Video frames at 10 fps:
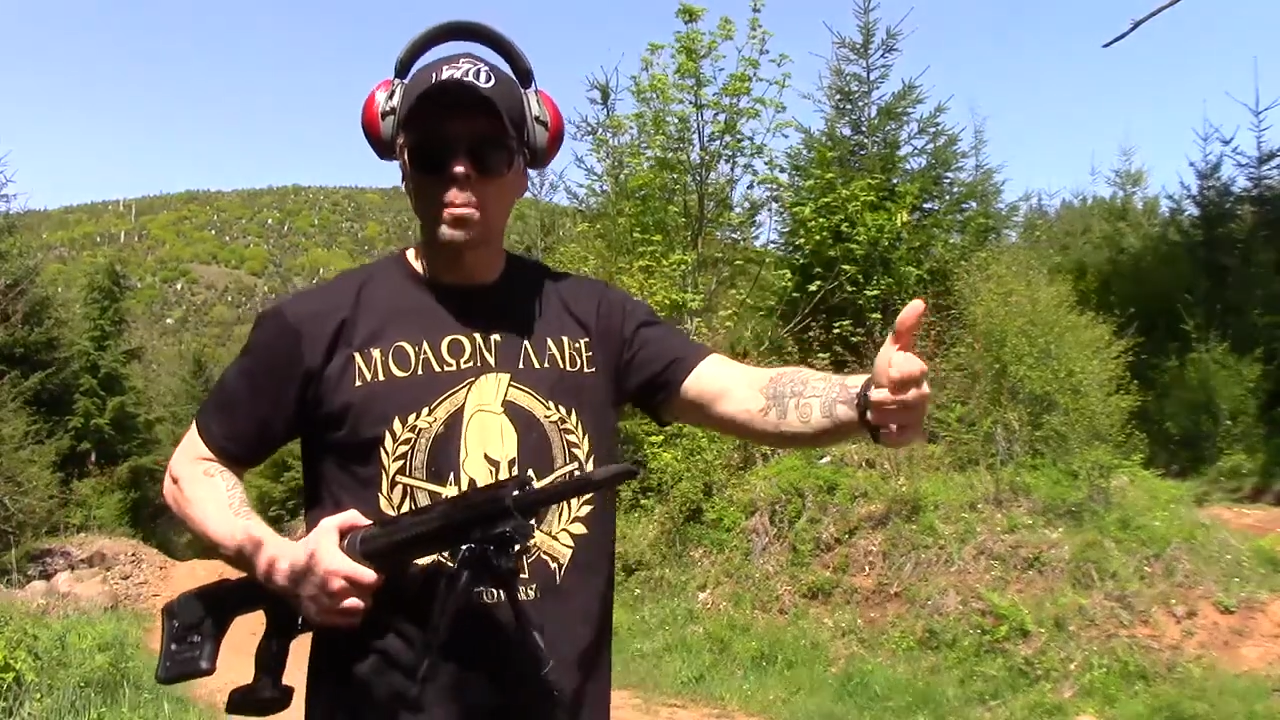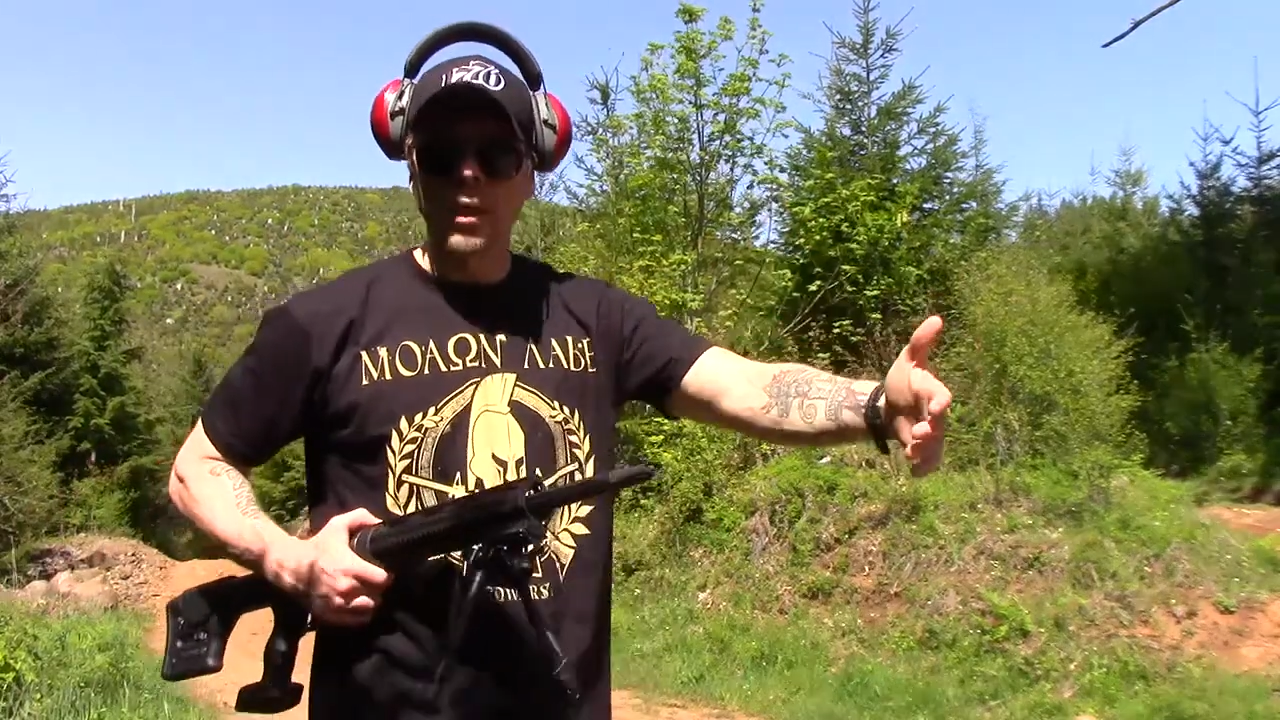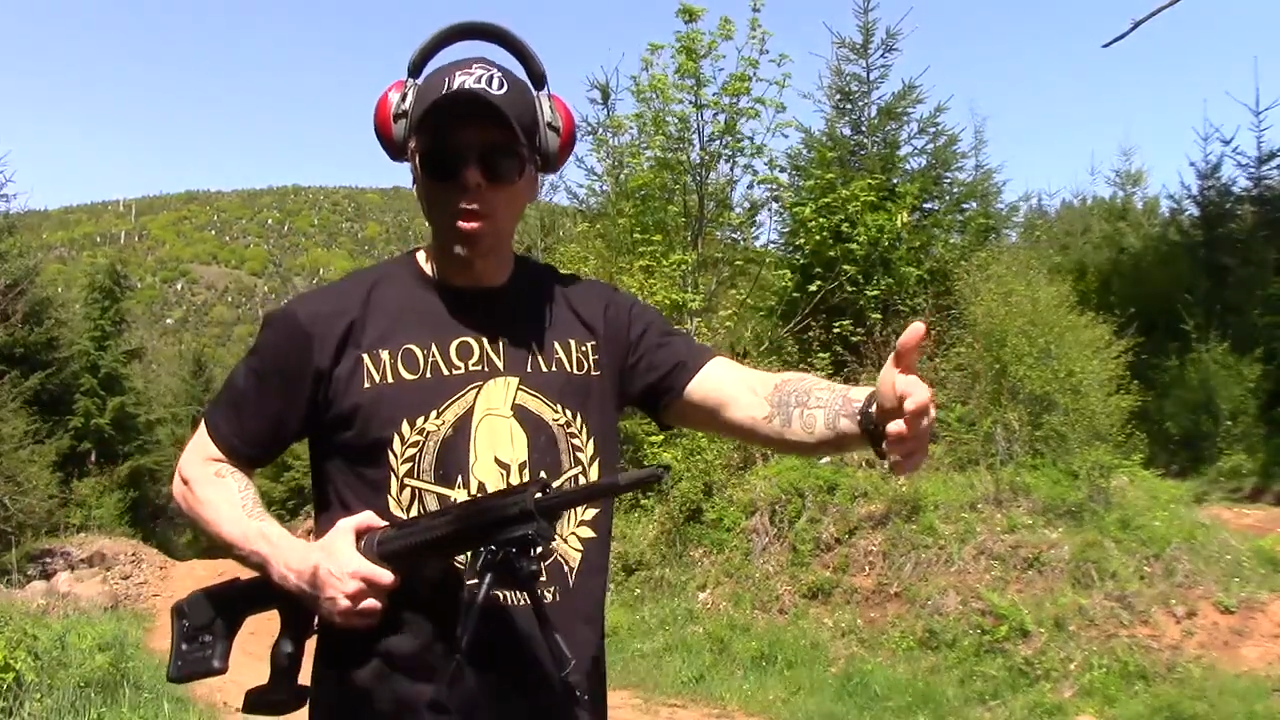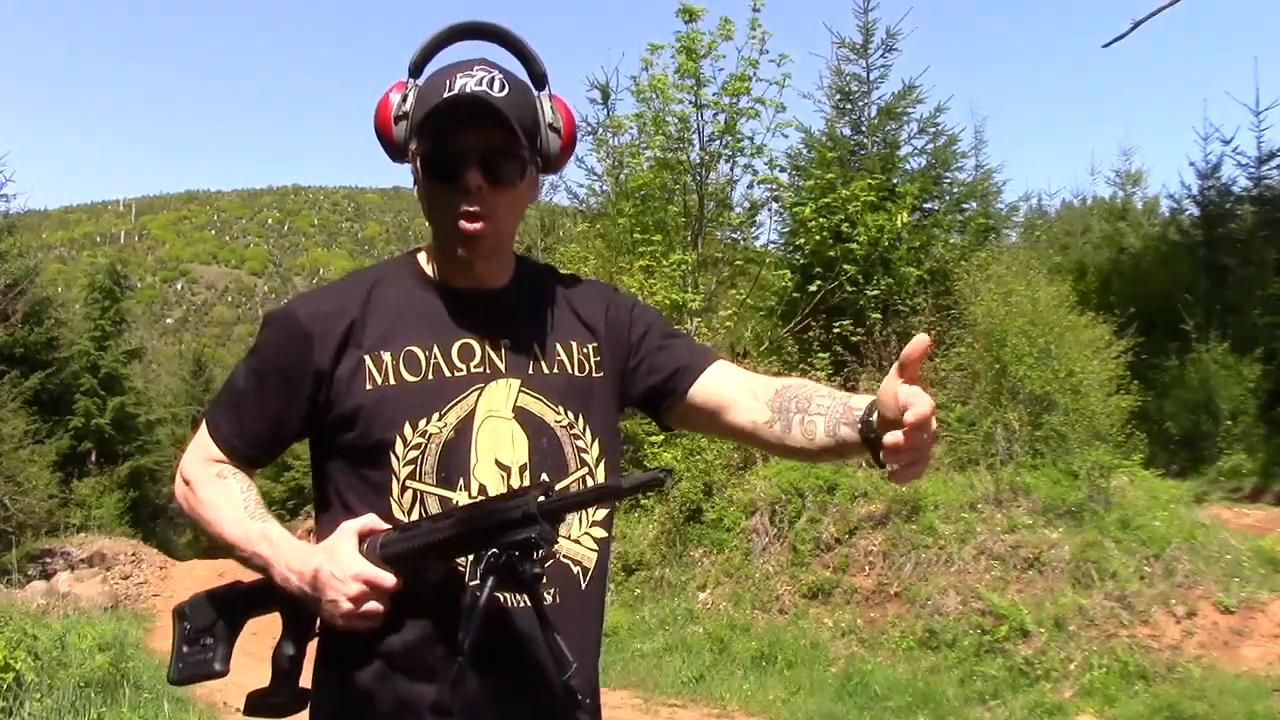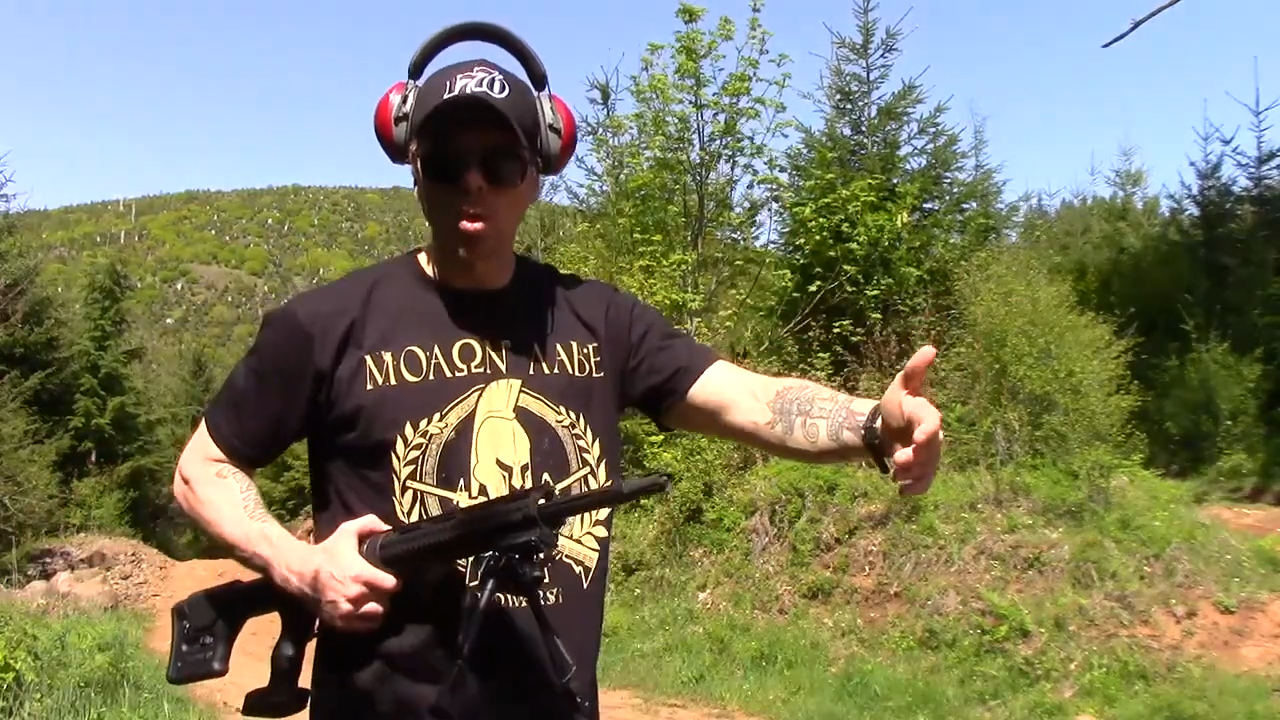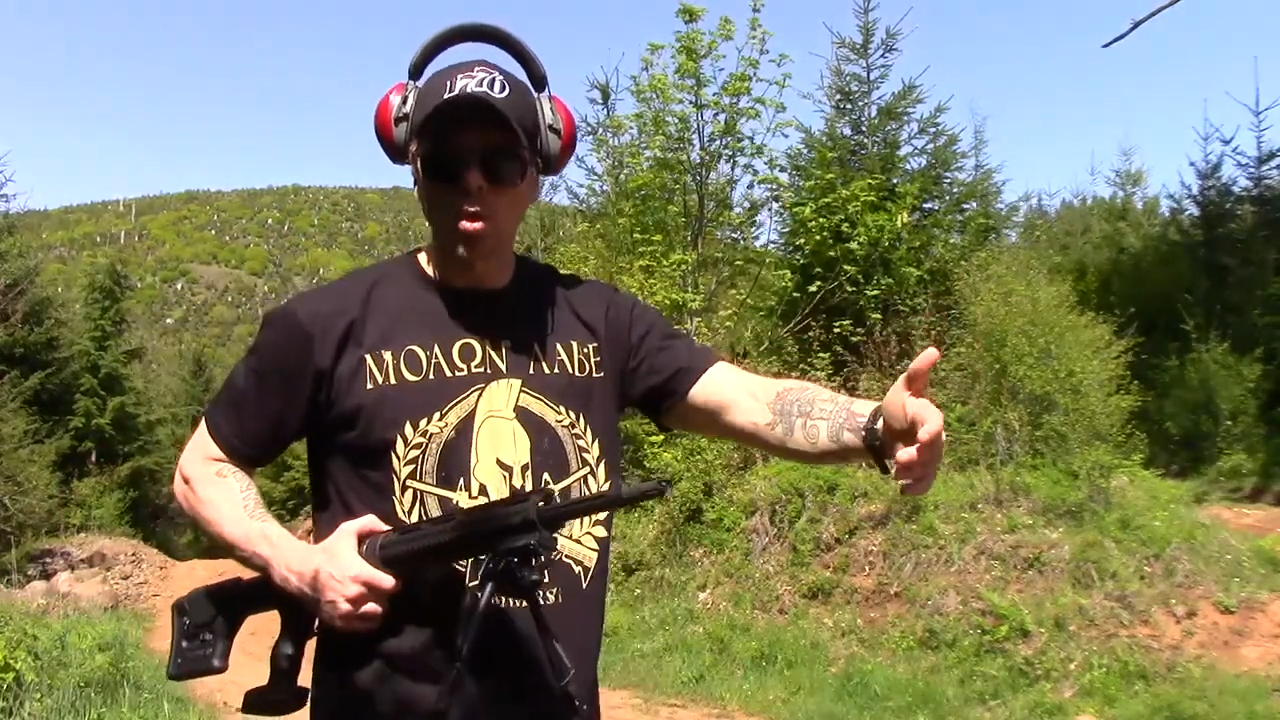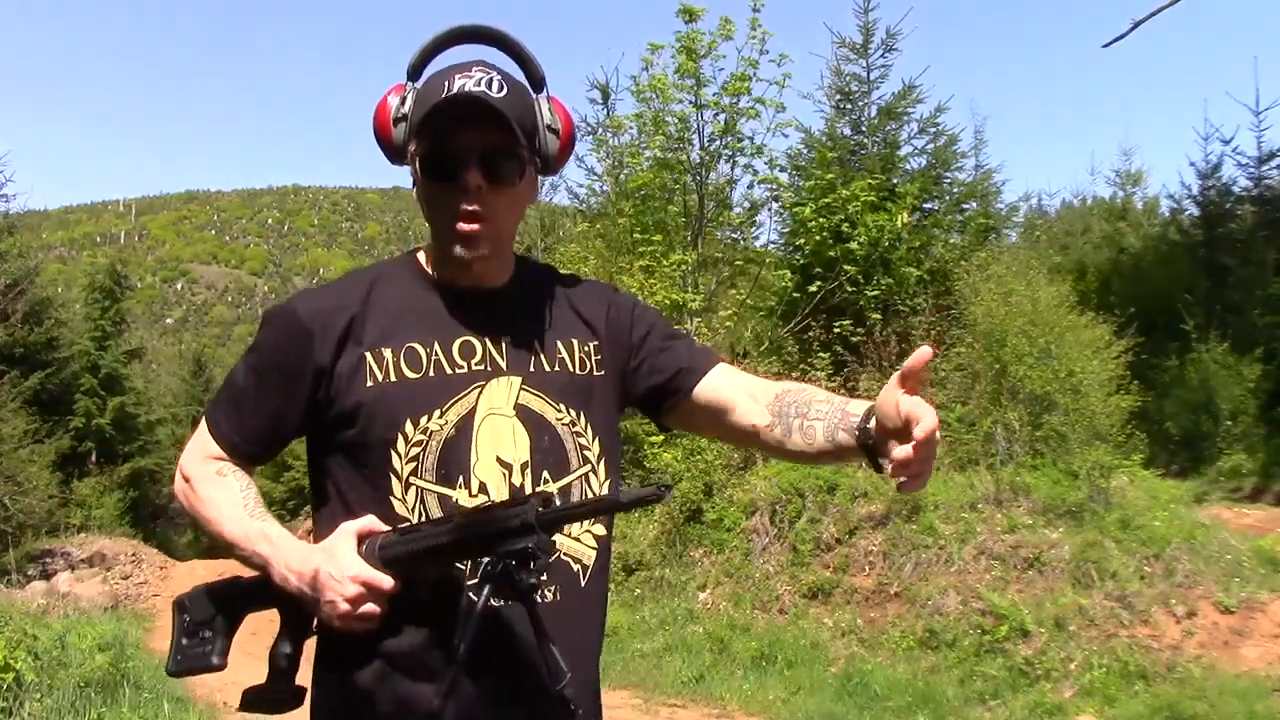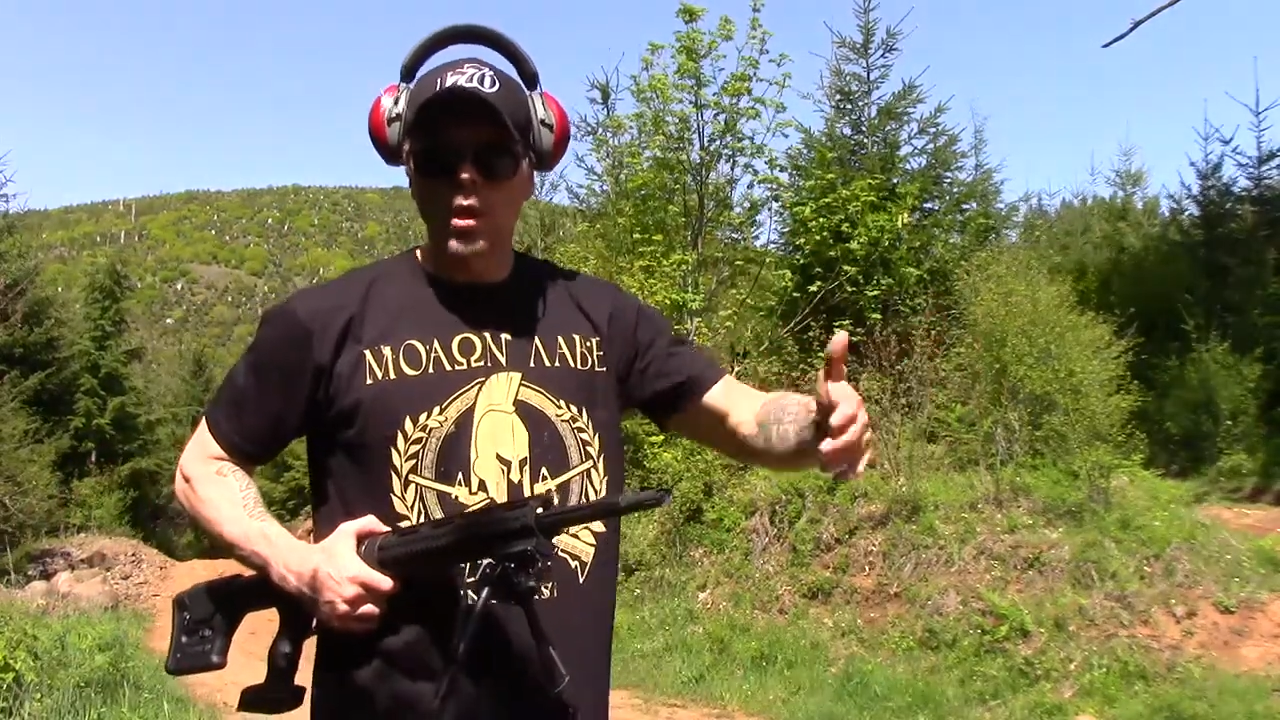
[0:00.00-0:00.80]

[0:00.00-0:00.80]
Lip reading: barrel